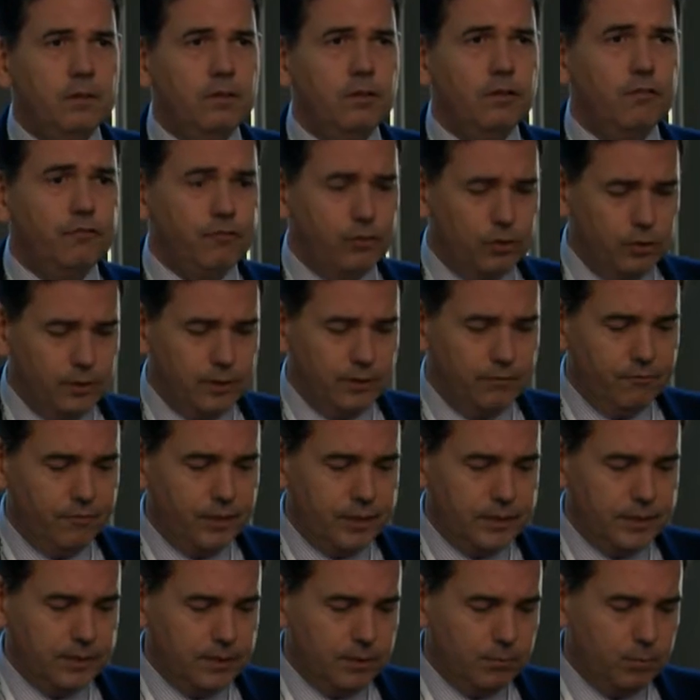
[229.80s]
of fruit and
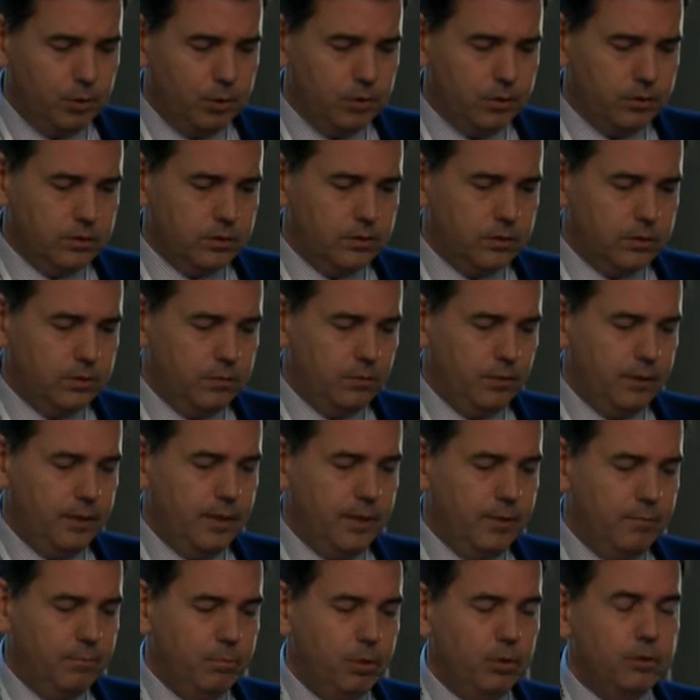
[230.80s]
vegetables, with
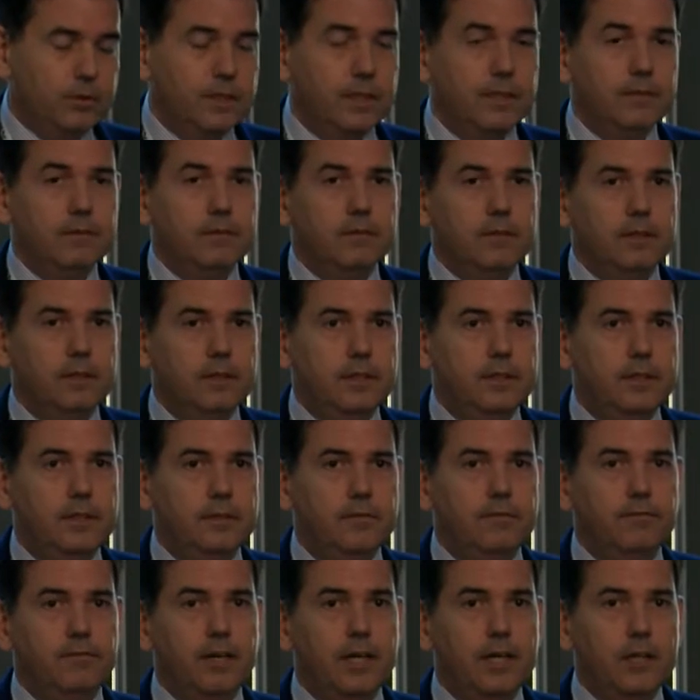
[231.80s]
an important
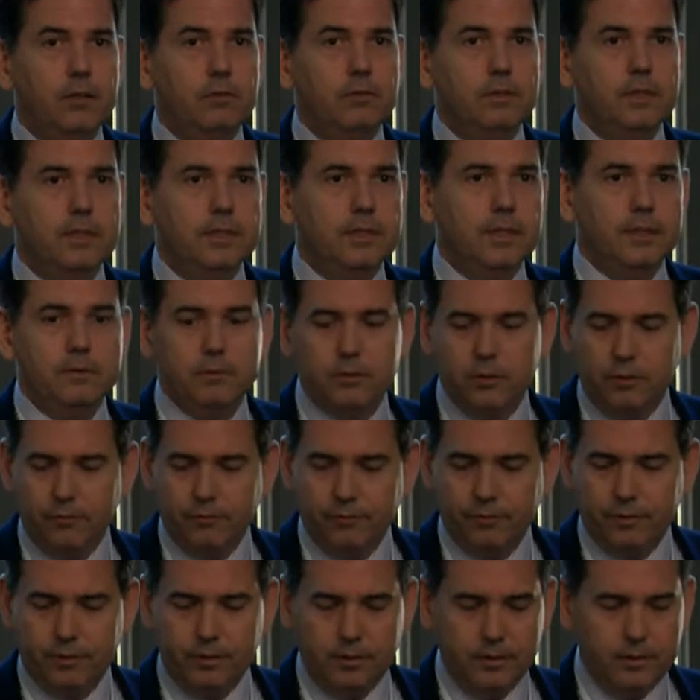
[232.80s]
value in terms
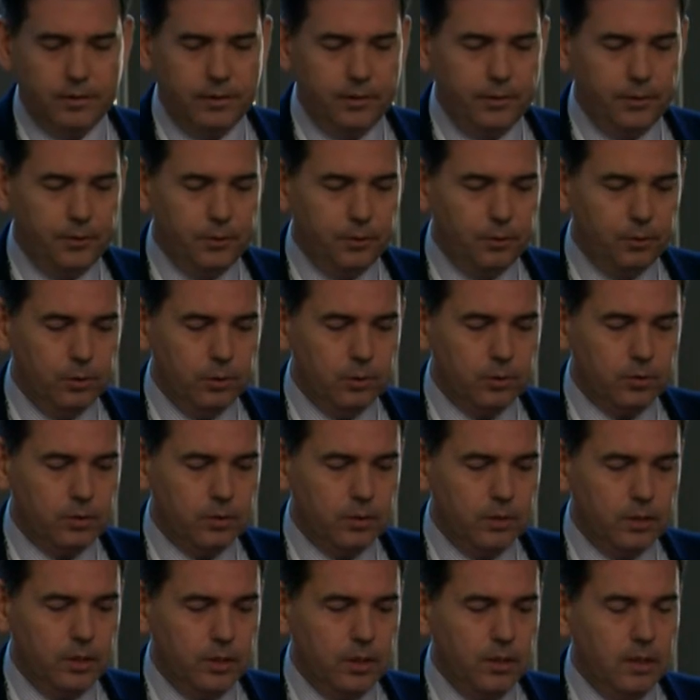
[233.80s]
of
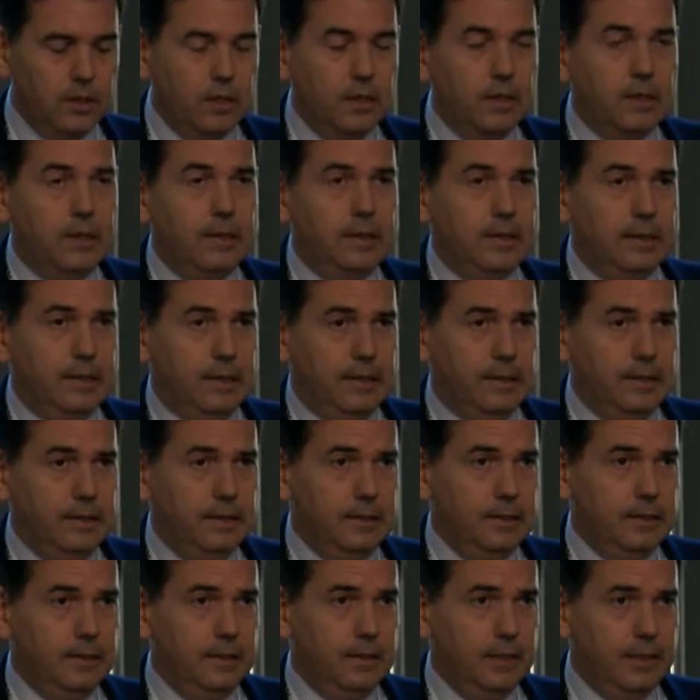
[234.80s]
euros.
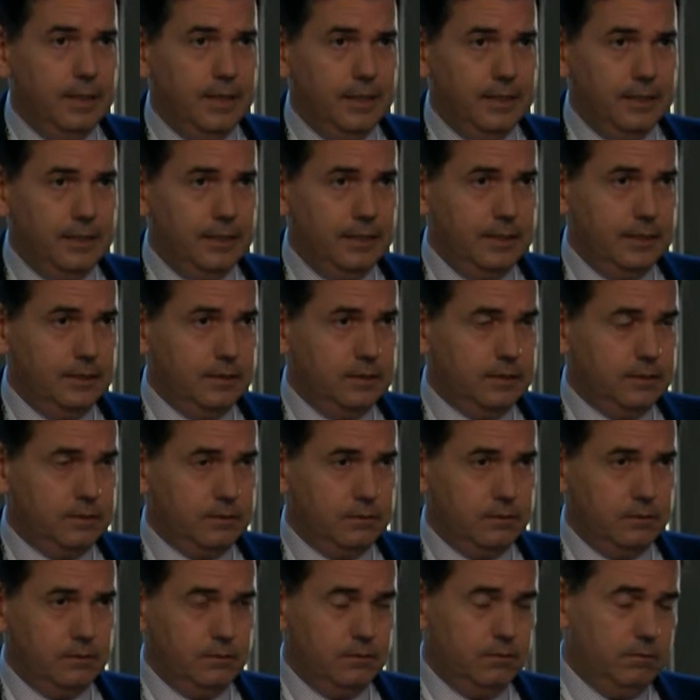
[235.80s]
At
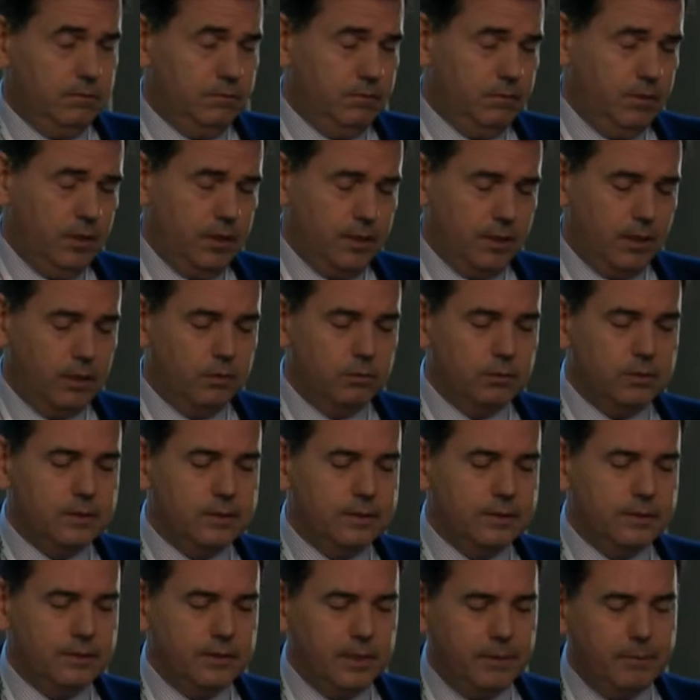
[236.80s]
least around
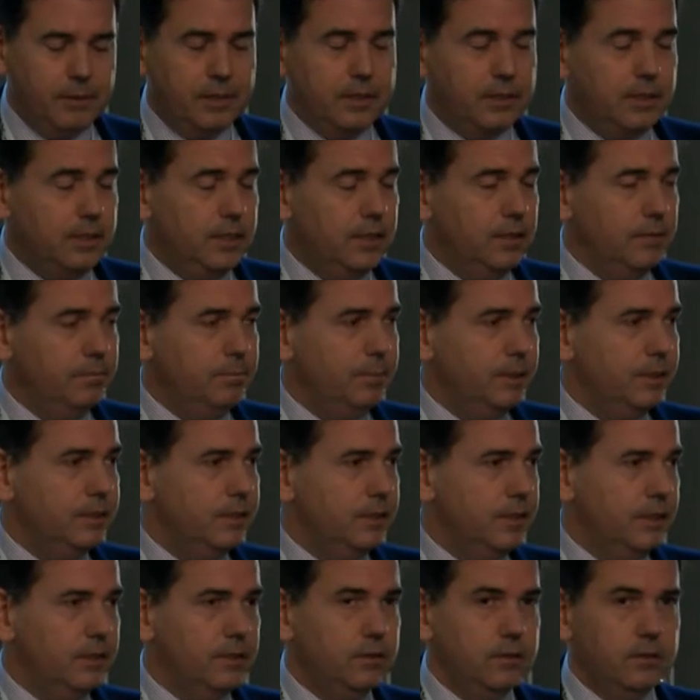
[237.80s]

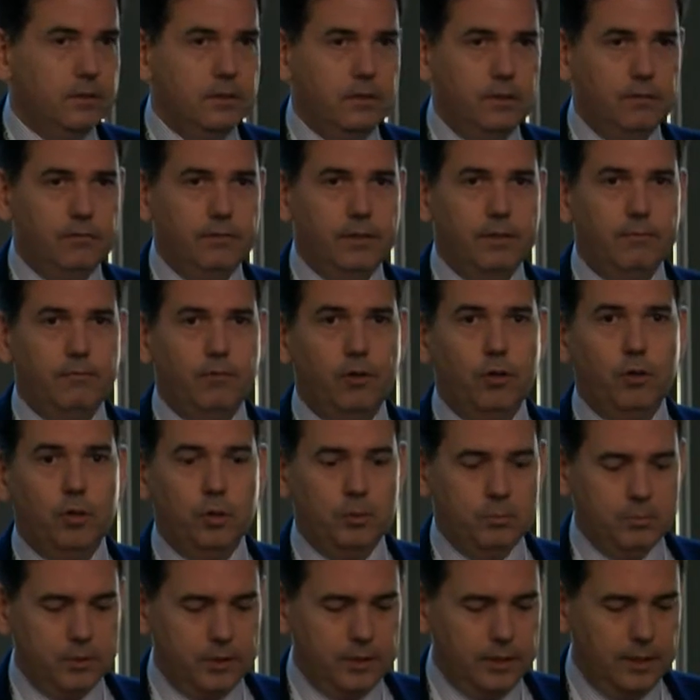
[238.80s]
70% of the
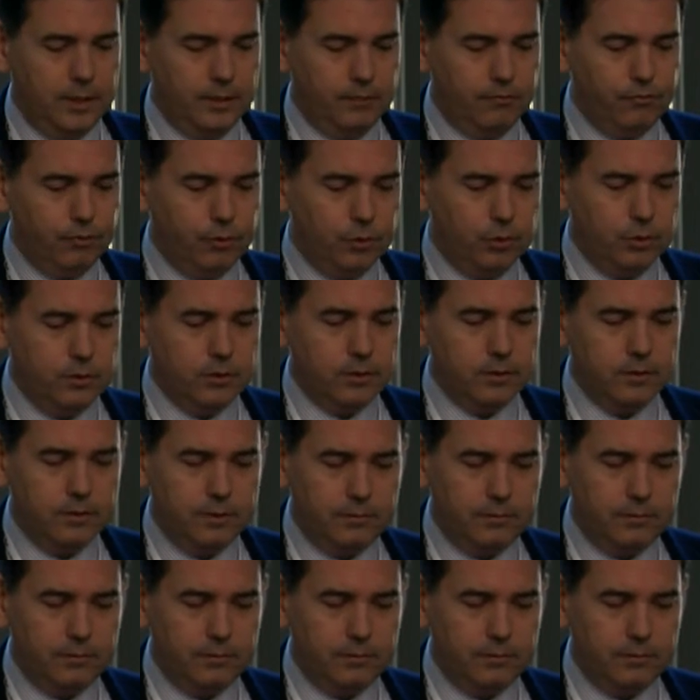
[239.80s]
volumes are fruits,